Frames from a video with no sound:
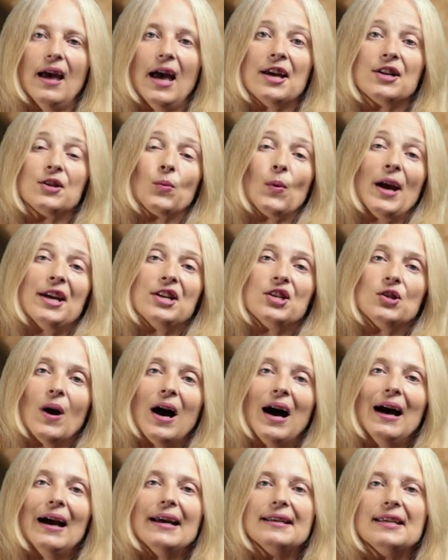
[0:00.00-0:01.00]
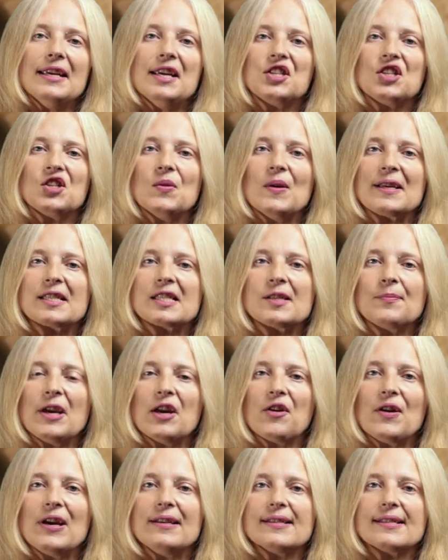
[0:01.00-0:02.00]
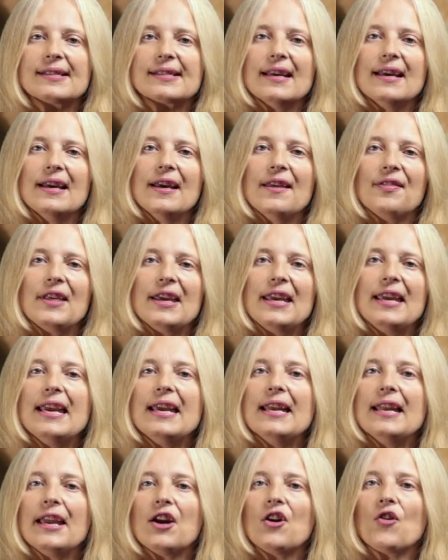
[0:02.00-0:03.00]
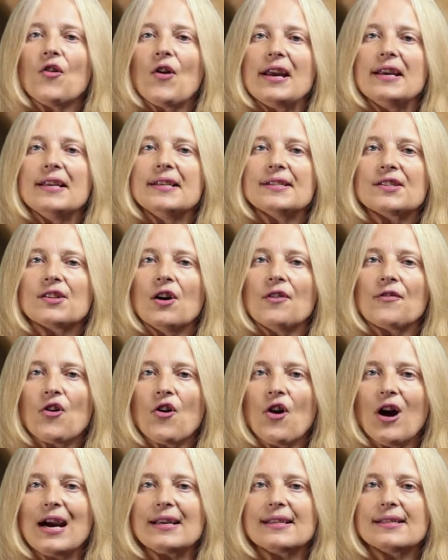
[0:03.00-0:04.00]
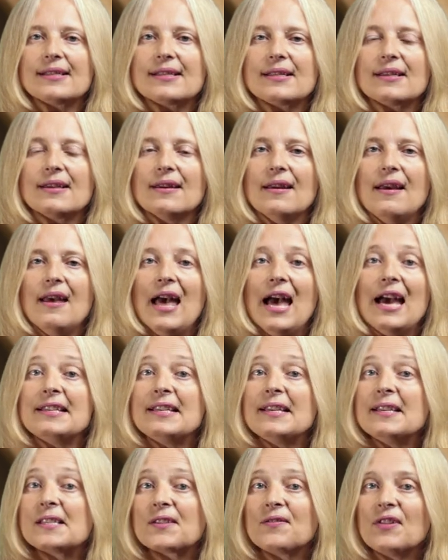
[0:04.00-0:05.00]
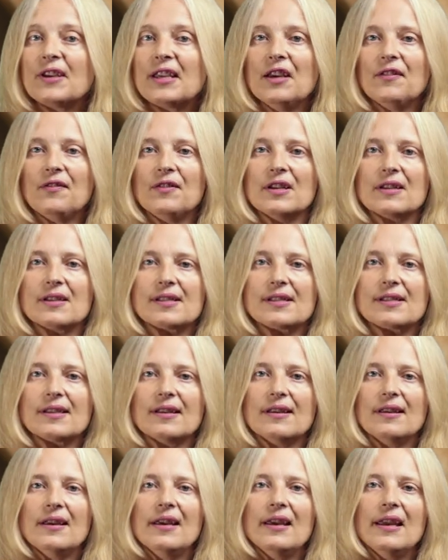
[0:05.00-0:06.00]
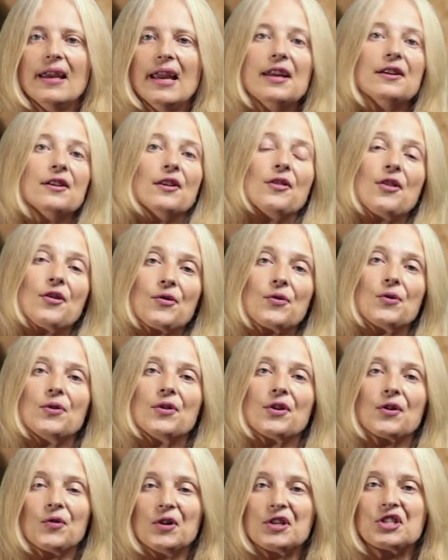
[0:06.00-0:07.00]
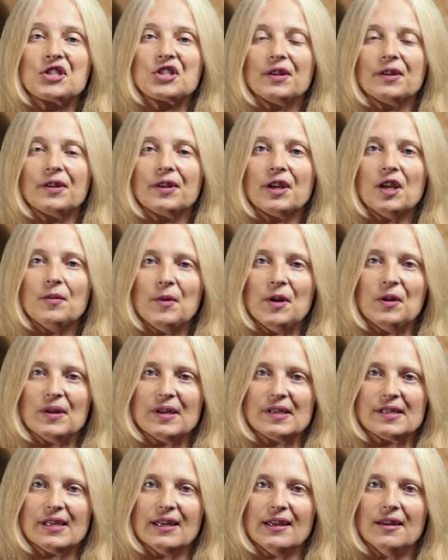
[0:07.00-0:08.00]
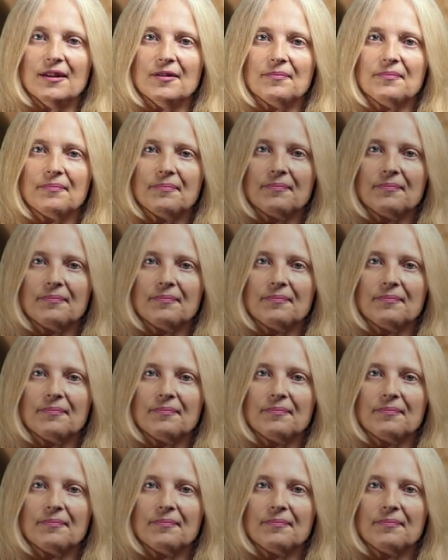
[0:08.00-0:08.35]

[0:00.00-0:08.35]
And where do I need to experience the healing grace of Christ and his forgiveness in and through the Christian community?